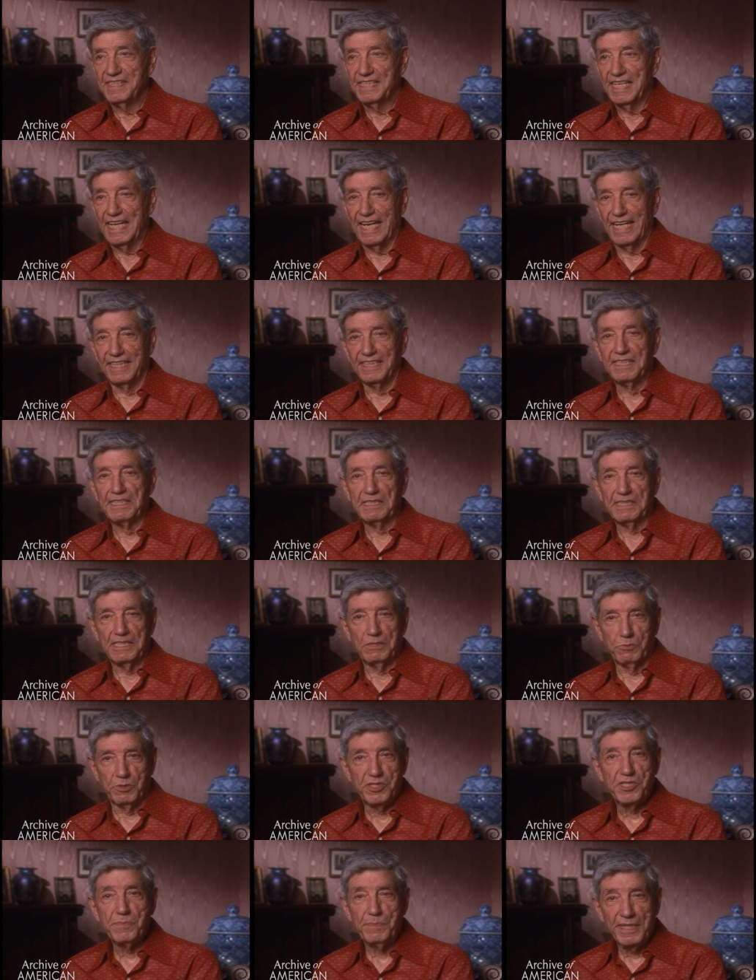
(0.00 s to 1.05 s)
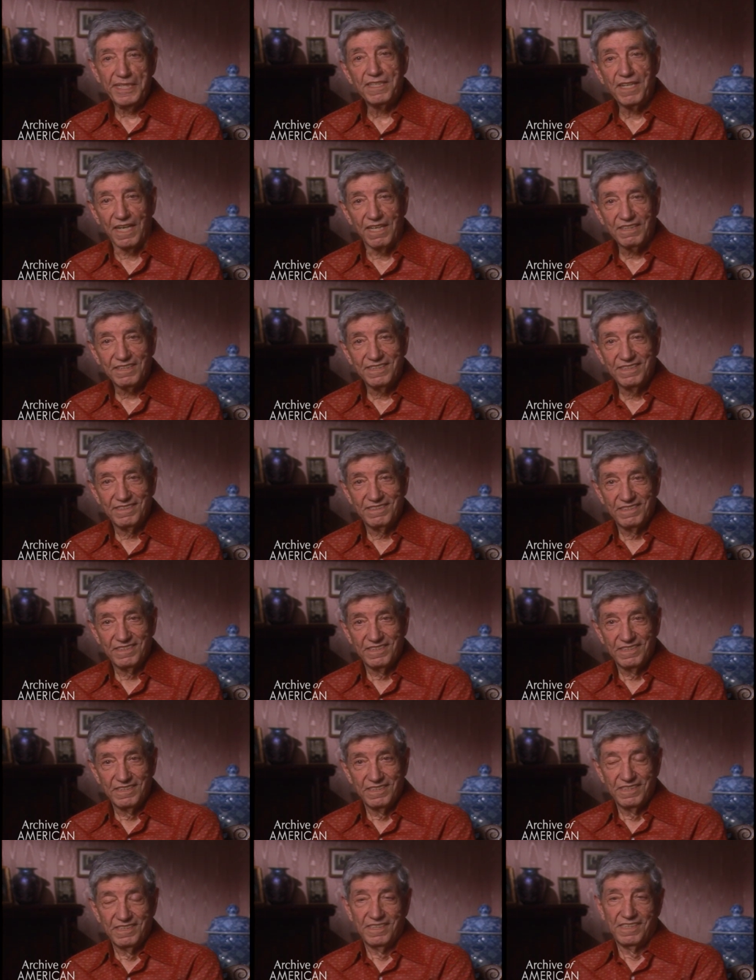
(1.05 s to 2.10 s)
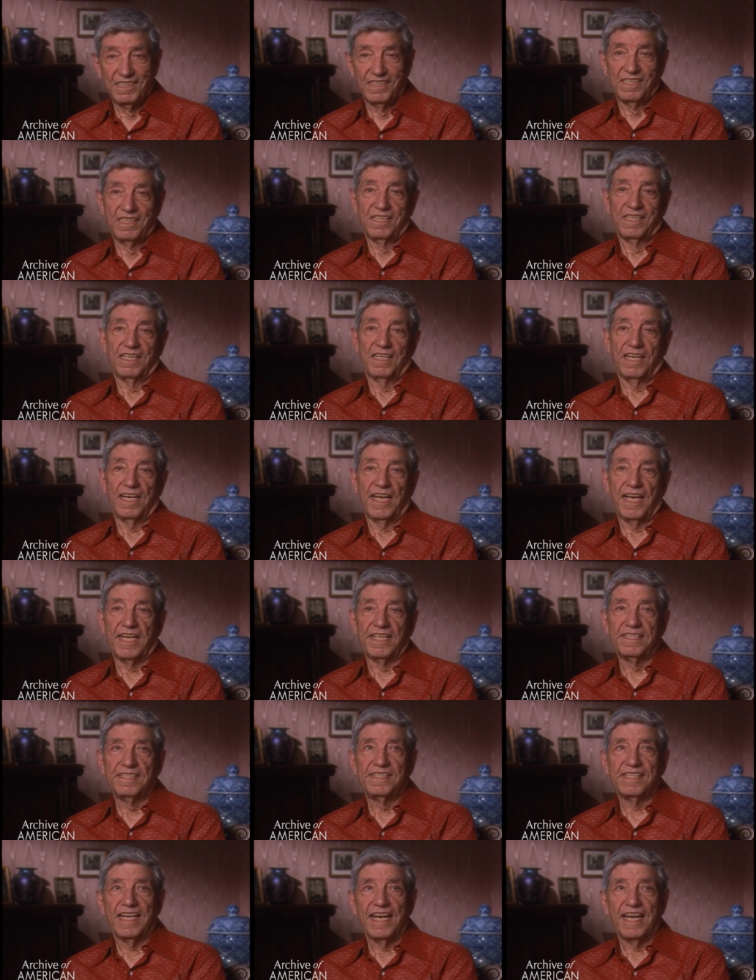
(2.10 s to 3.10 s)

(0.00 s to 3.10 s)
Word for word: and it was the peacock. And